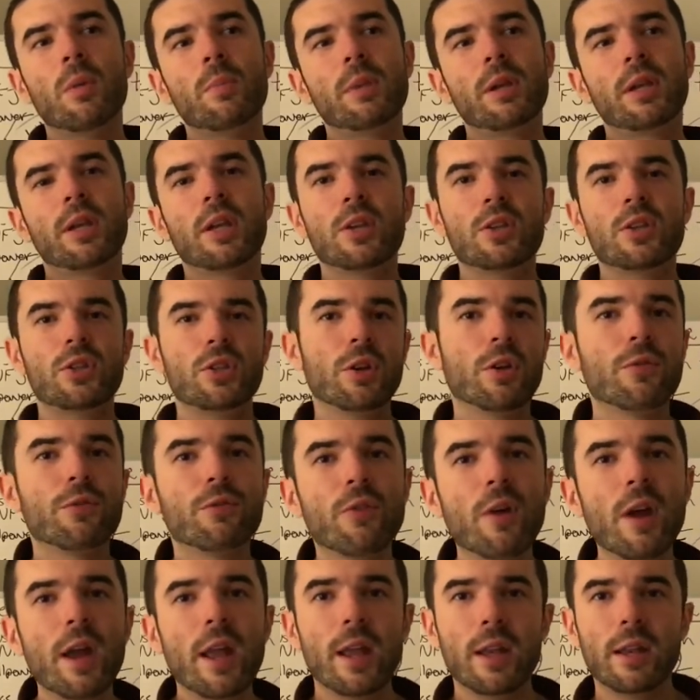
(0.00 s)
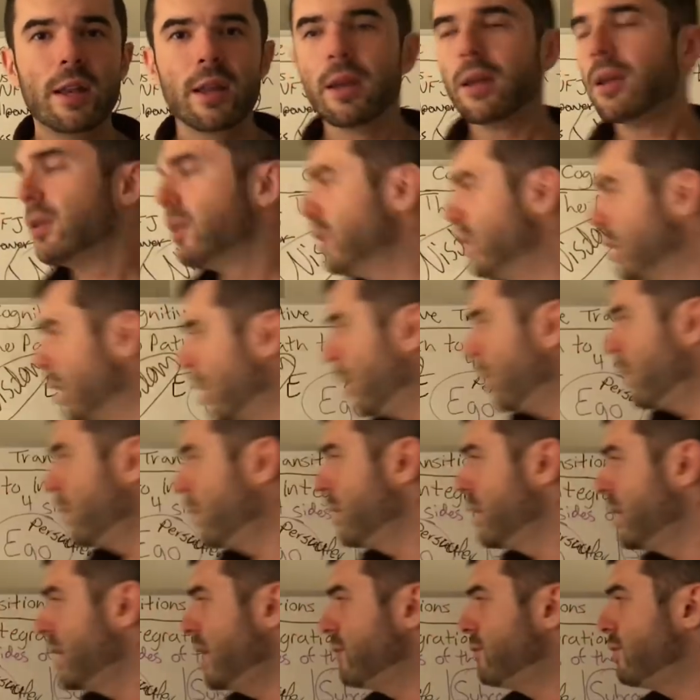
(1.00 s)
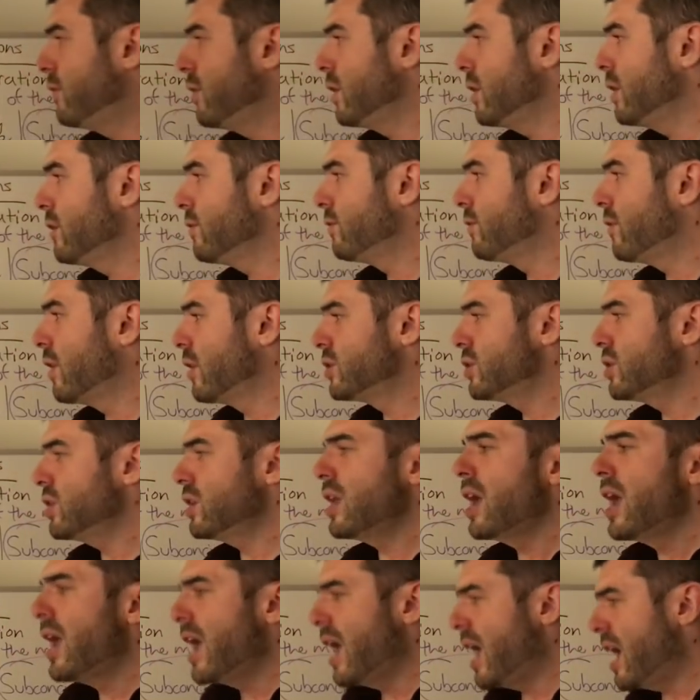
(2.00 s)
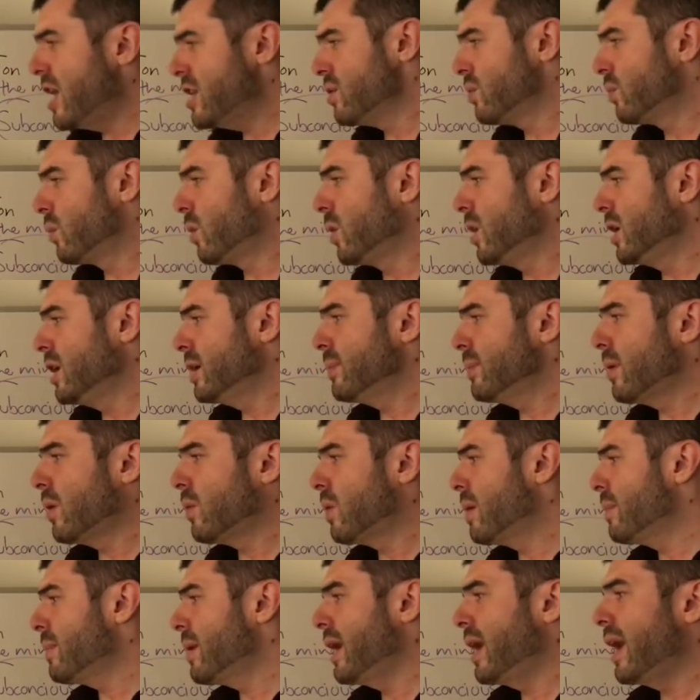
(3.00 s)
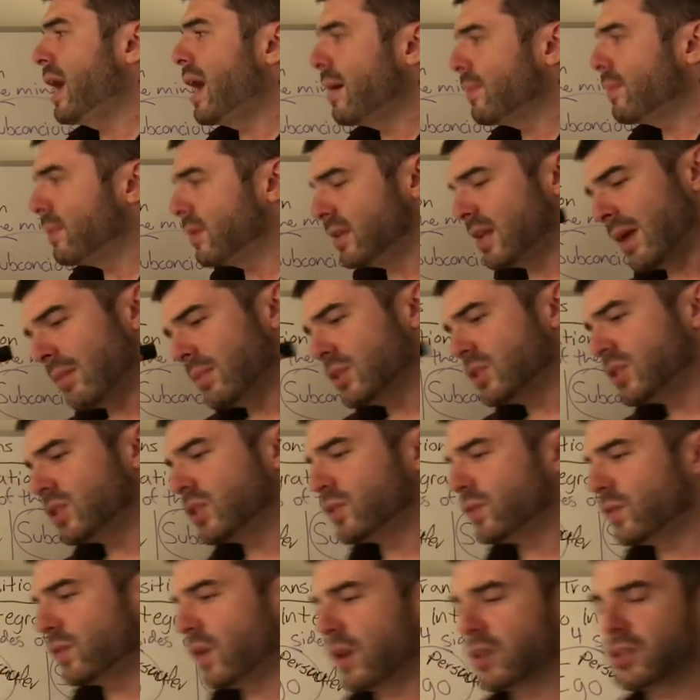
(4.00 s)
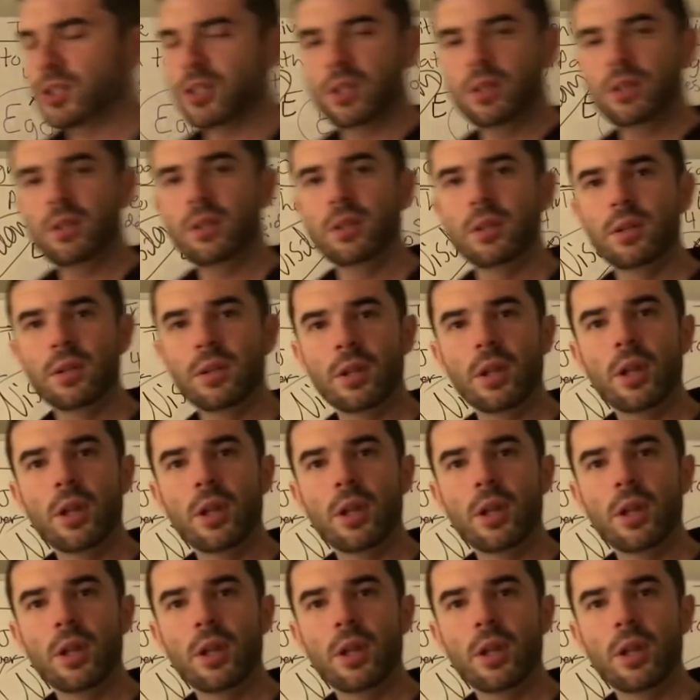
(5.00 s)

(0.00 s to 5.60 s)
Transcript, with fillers: because you're afraid you know inferior function and you're worried about what might happen nemesis function